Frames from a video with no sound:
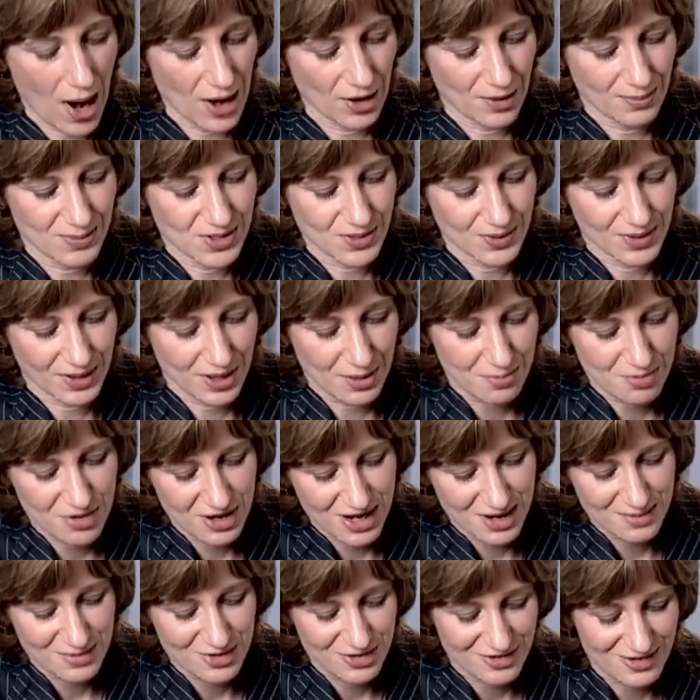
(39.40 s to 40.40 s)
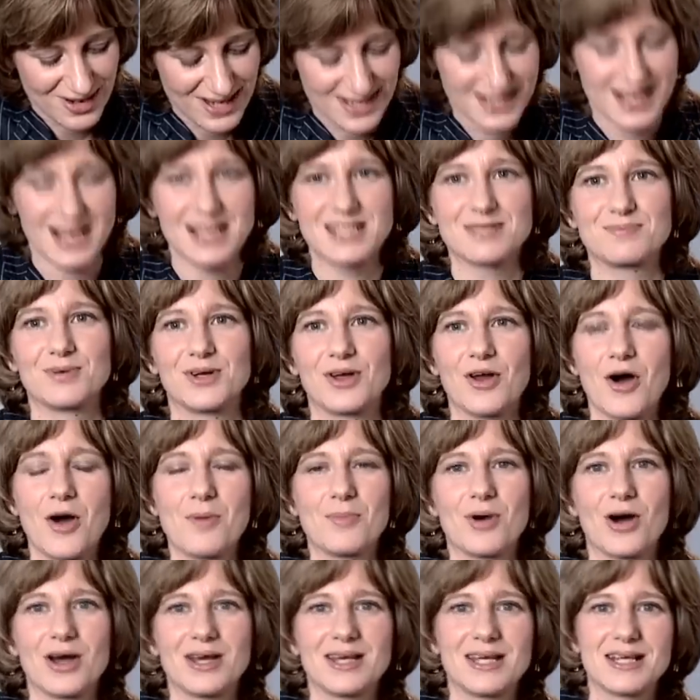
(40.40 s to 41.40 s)
When I'm doing a preliminary assessment,
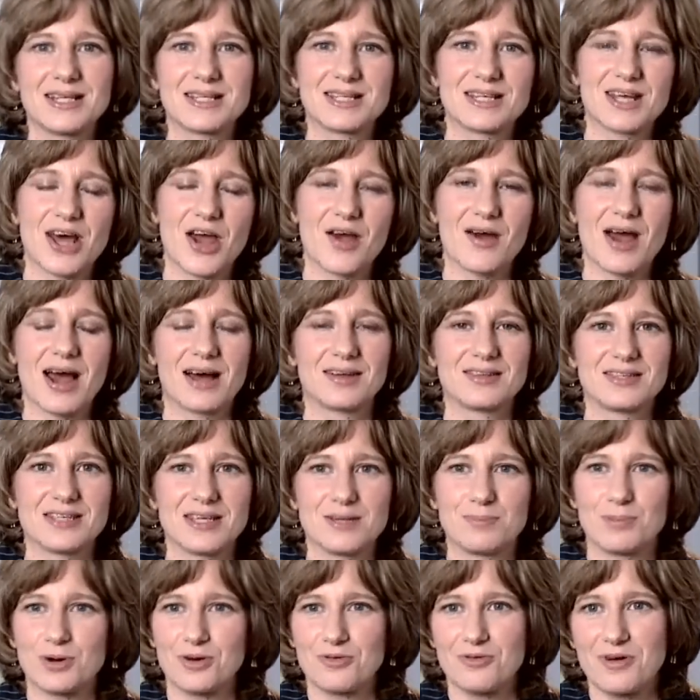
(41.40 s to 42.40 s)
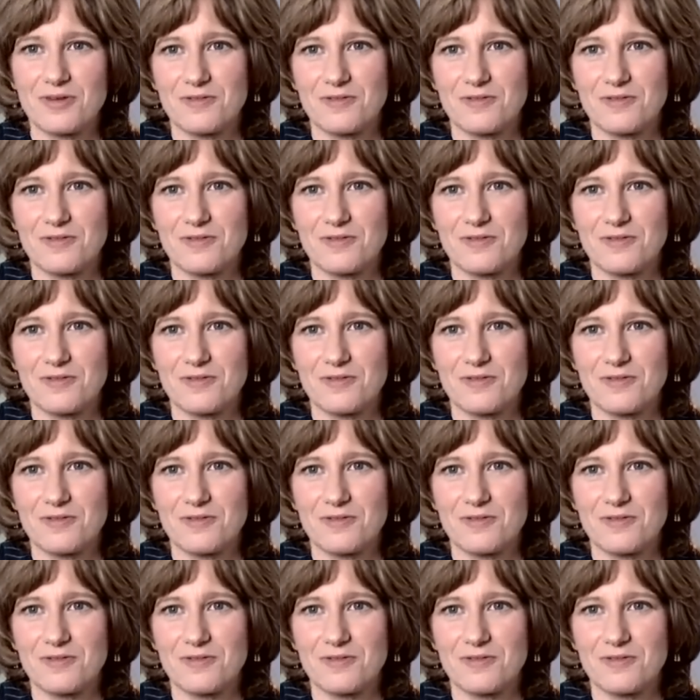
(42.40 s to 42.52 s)
I might need to know how deep a